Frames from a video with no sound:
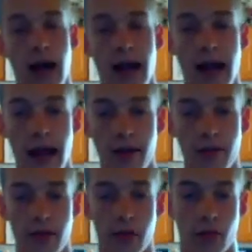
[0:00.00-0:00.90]
I
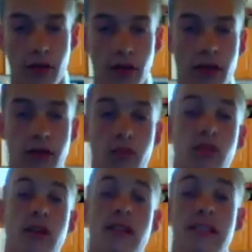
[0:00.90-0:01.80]
have the rear and
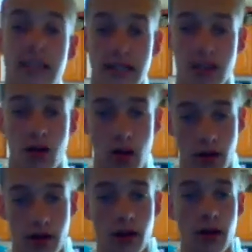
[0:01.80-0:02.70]
front sights
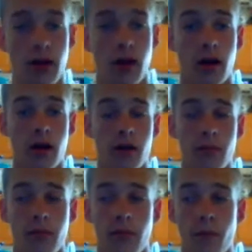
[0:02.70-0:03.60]
on.
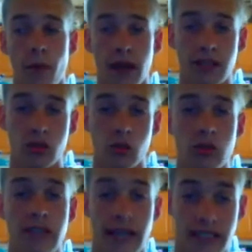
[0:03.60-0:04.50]
My
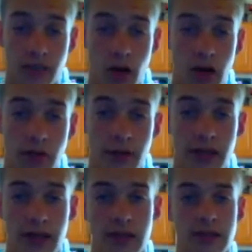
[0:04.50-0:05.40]
school takes them off
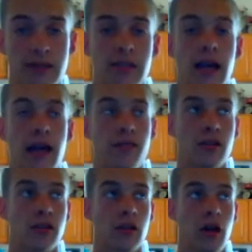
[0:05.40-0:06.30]
because
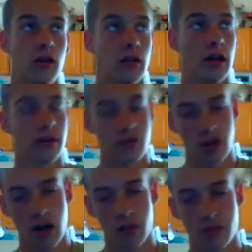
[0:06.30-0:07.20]
after a lot of
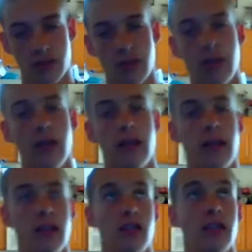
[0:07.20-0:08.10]
drops,
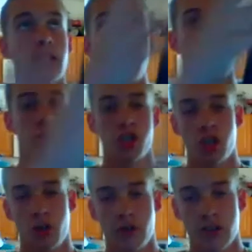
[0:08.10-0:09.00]
this part
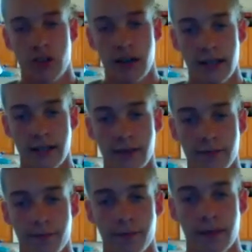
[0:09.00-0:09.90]
sharpens right
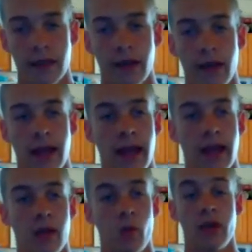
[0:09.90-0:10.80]
here,
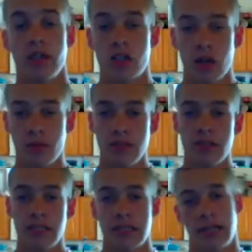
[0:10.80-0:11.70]
and when it
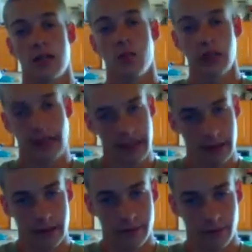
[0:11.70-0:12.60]
sharpens, it's like a blade,
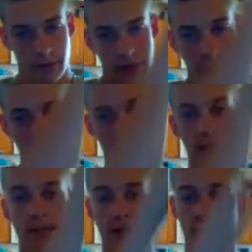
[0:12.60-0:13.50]
and
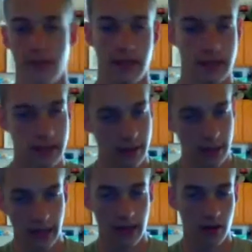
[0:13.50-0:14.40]
if it hits you in
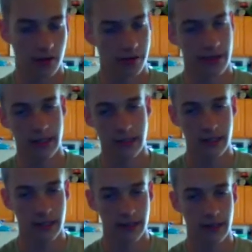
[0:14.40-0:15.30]
the head or if it hits you
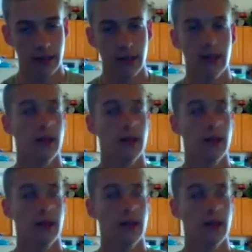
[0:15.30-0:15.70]
here,